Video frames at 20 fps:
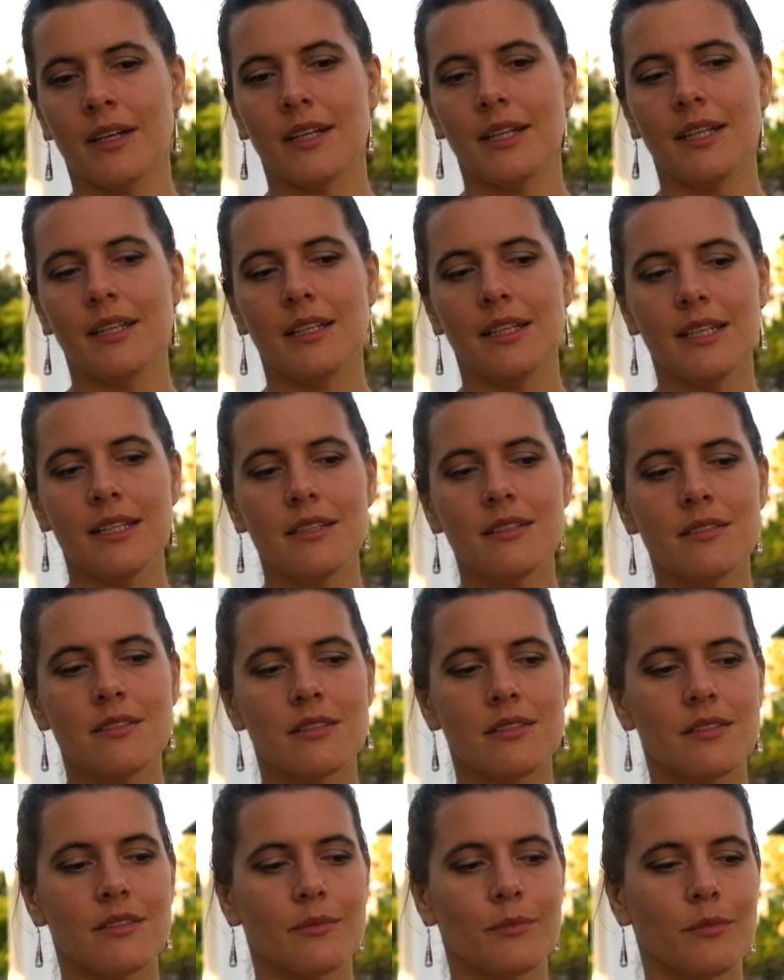It
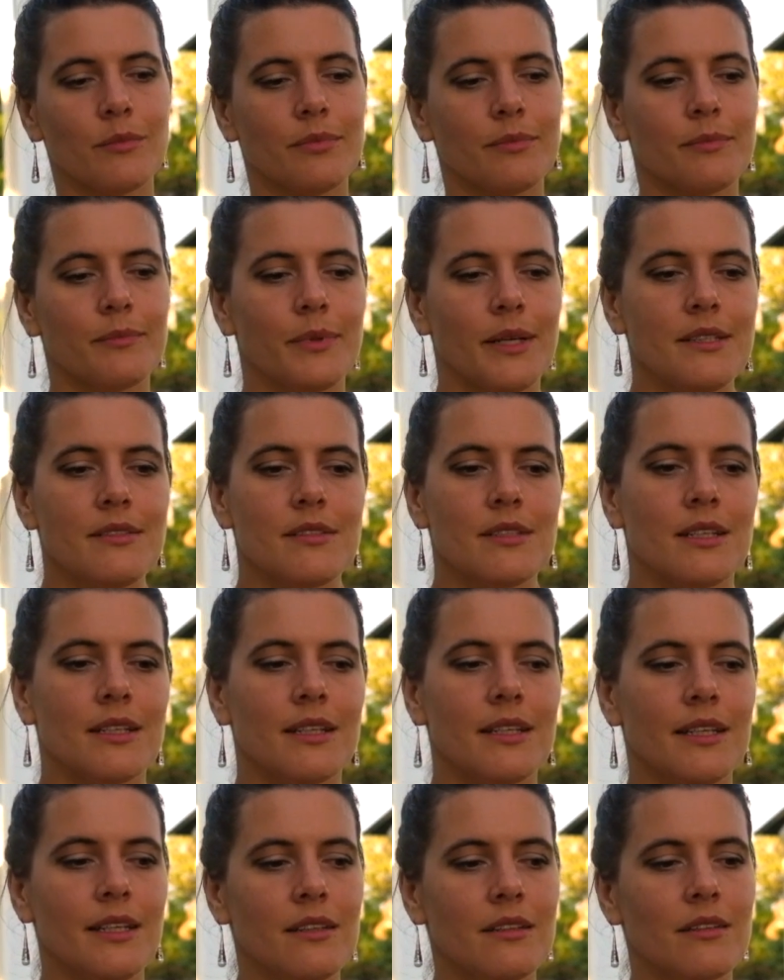is
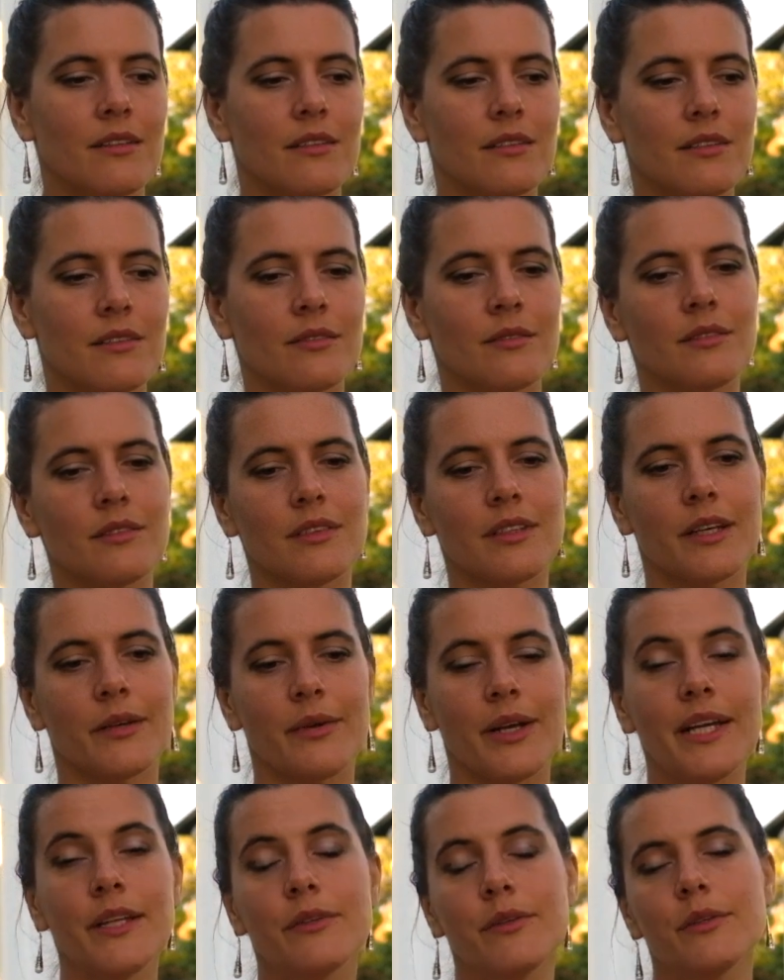basically the
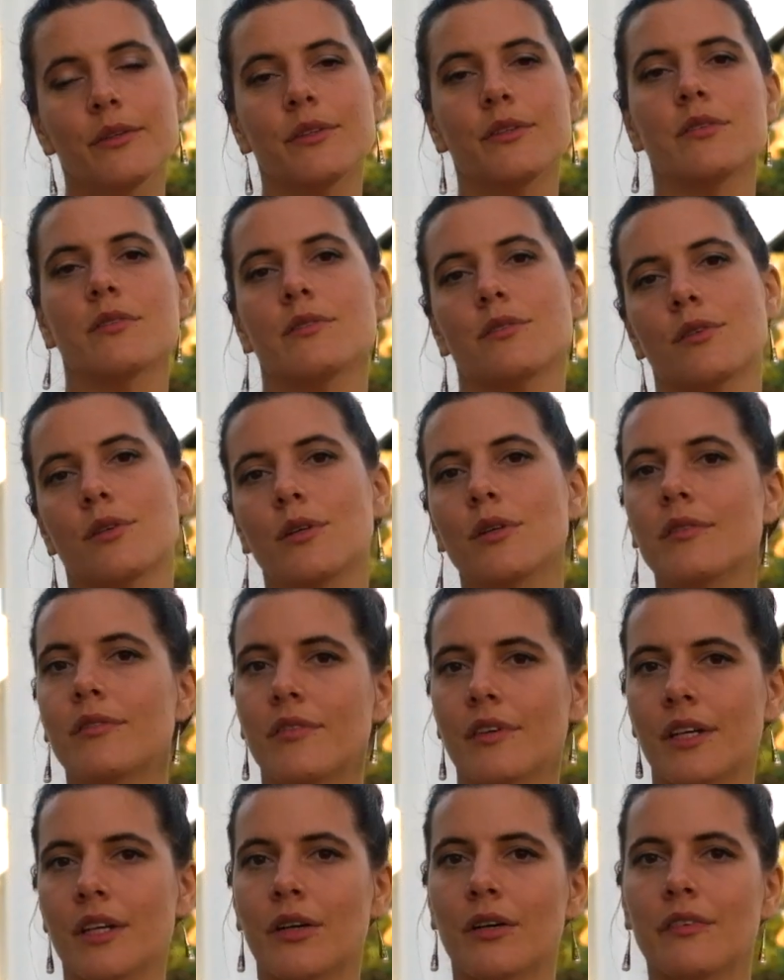gradual
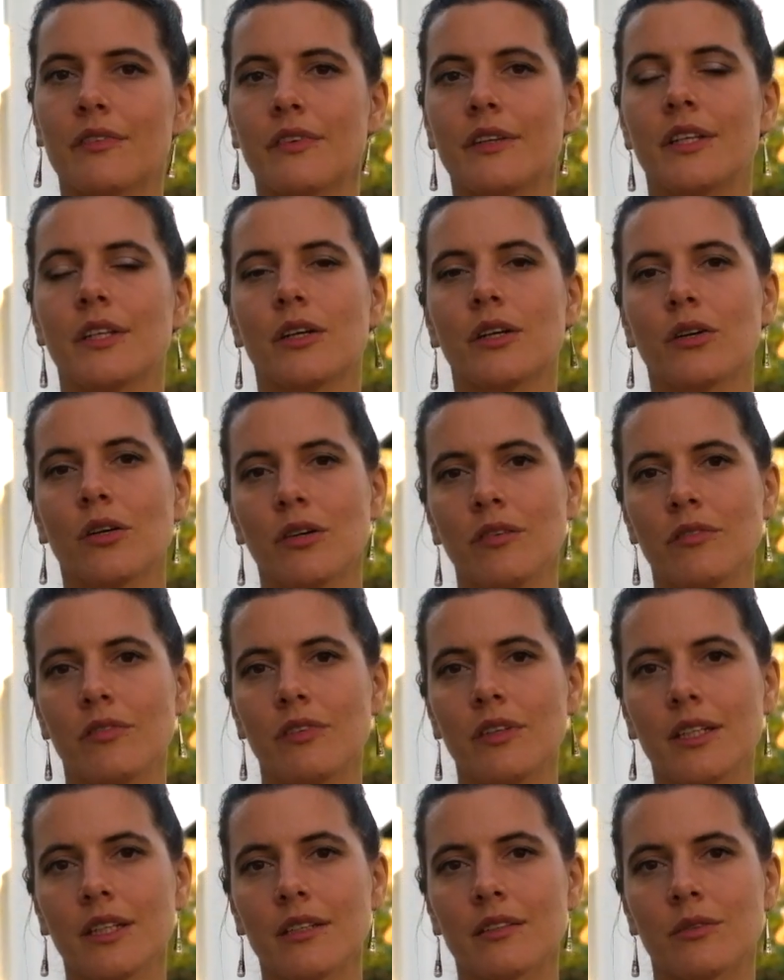dissolving of inner
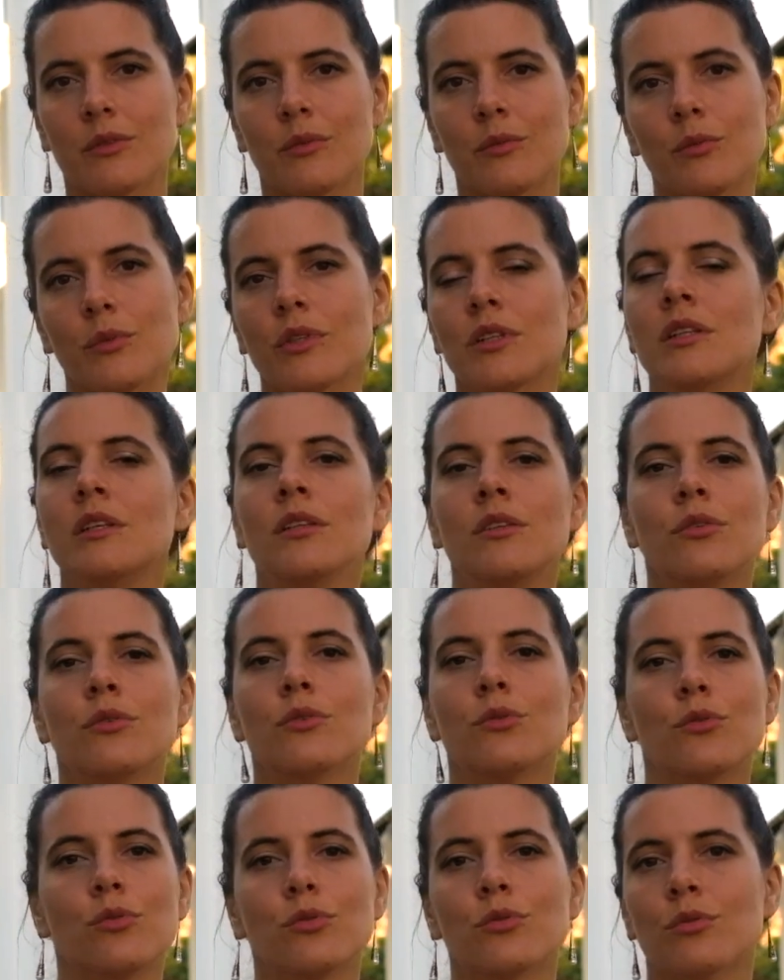conflict will lead
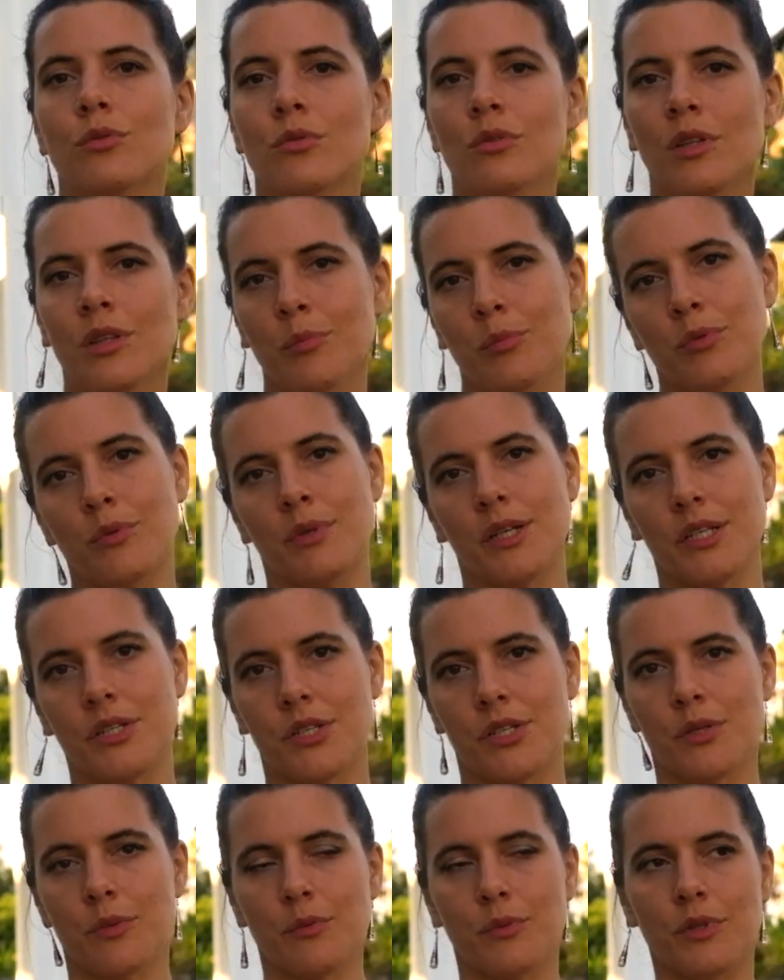you to
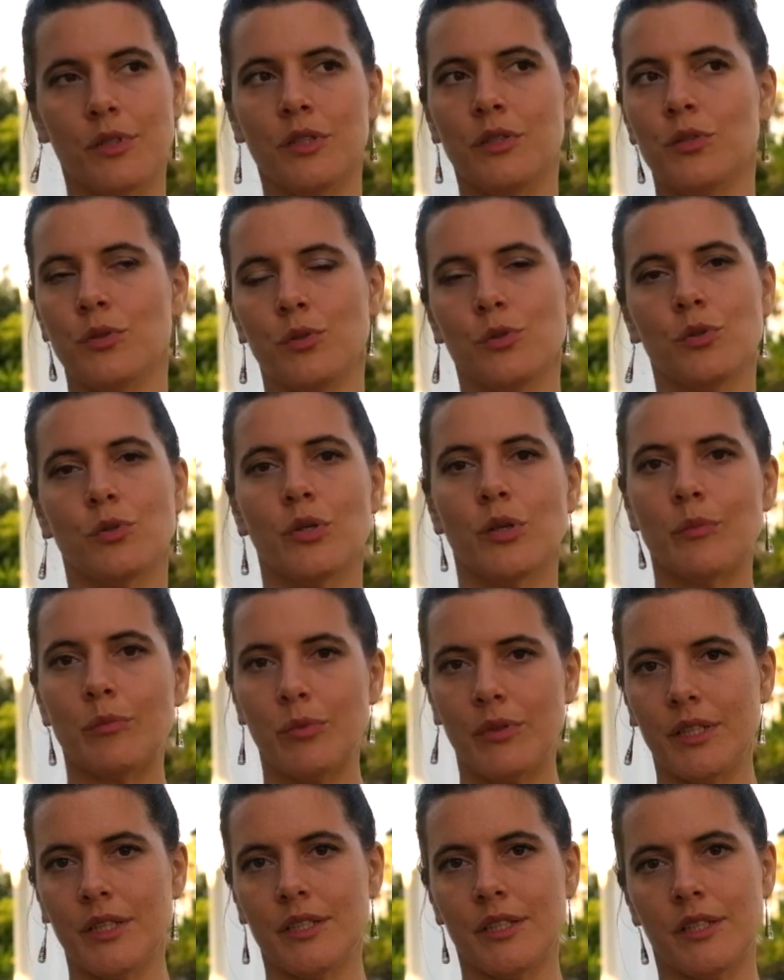liberation, will lead you to
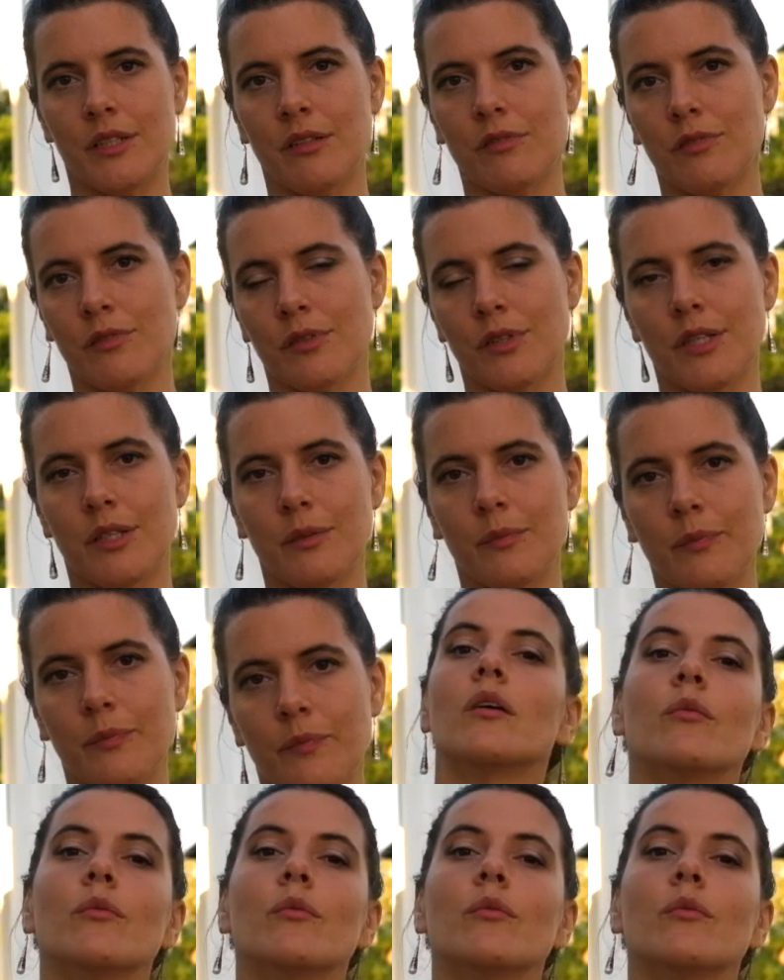complete inner freedom,